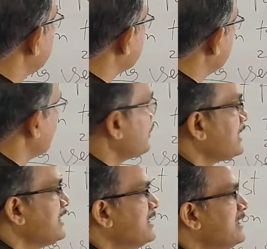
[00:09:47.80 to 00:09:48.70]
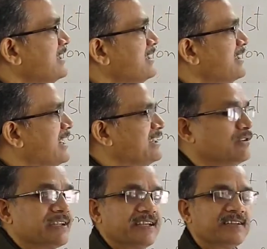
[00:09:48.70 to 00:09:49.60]
good score and
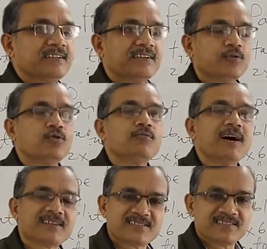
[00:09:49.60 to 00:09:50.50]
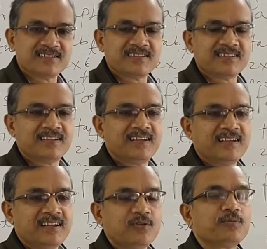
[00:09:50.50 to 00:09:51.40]
you will get good marks.
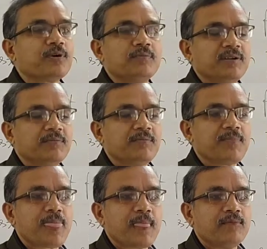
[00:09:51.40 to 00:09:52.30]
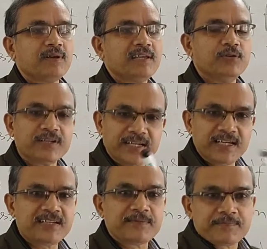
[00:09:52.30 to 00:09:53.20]
No problem. You will
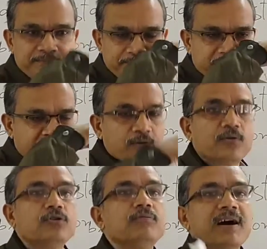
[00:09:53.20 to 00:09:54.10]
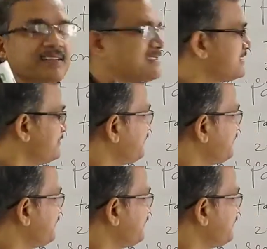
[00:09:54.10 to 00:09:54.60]
get good marks.